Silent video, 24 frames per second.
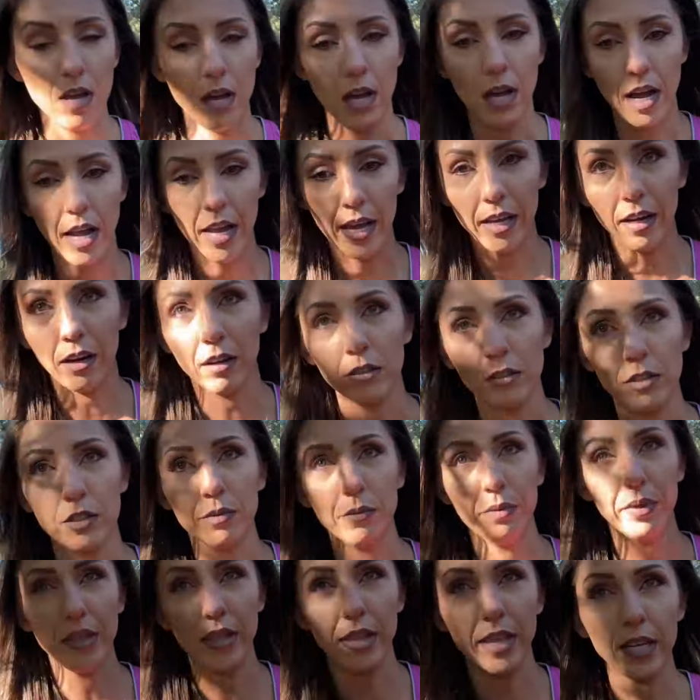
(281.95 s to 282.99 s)
I had also
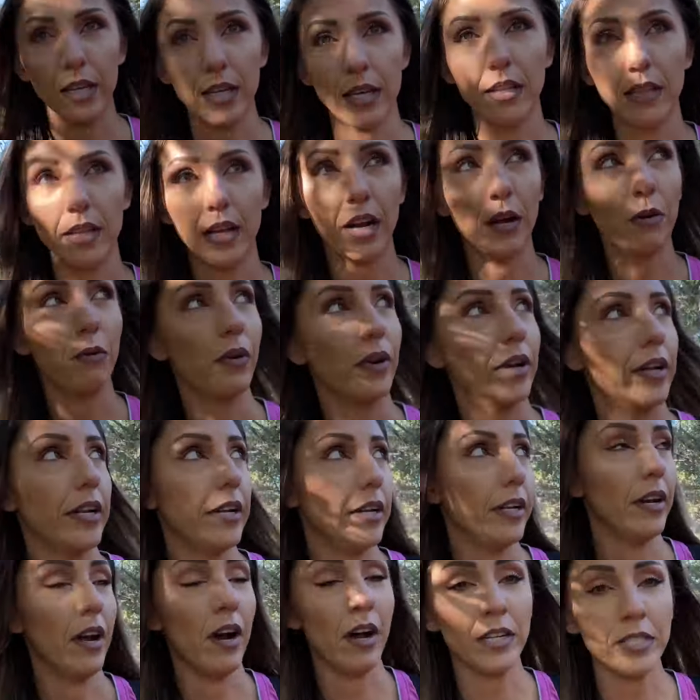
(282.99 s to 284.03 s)
been thinking that I wanted
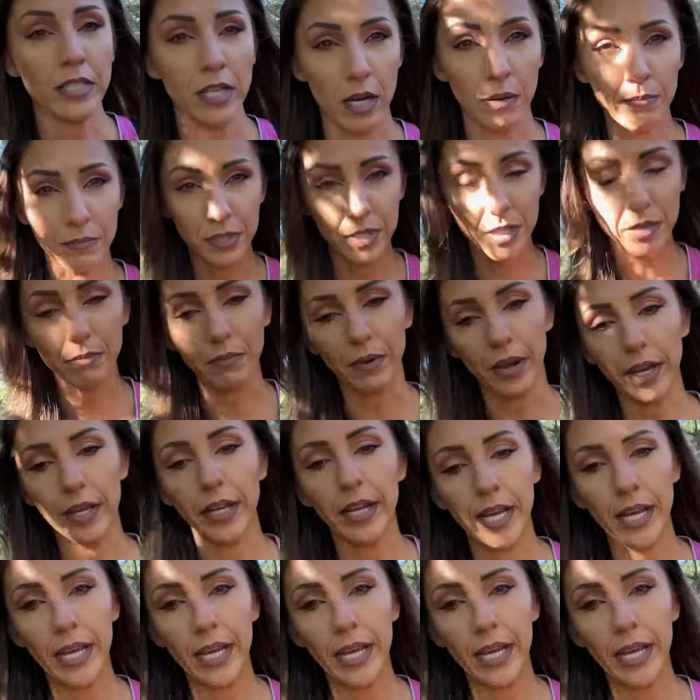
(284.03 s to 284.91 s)
an autopsy, but